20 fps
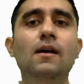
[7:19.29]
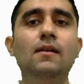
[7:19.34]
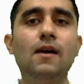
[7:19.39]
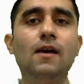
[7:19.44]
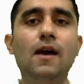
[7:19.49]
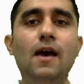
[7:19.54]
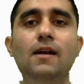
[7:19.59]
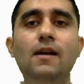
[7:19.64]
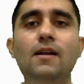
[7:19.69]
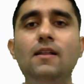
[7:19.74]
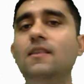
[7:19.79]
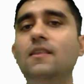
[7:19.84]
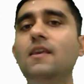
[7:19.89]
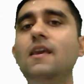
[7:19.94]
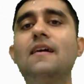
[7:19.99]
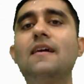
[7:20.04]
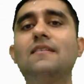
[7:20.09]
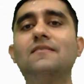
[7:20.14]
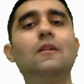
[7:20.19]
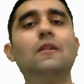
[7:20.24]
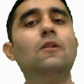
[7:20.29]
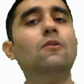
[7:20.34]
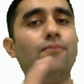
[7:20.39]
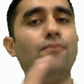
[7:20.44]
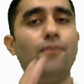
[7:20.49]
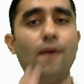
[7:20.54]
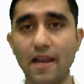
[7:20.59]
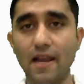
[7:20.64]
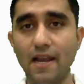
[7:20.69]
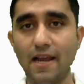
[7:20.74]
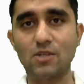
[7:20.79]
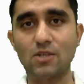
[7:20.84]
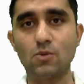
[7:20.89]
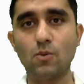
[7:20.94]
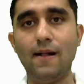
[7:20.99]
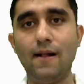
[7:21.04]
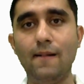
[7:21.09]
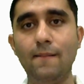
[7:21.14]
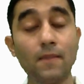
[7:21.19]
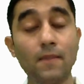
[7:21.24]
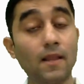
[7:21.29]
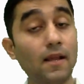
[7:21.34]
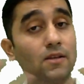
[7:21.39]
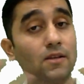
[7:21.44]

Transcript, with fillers: they edit in the Excel file as well.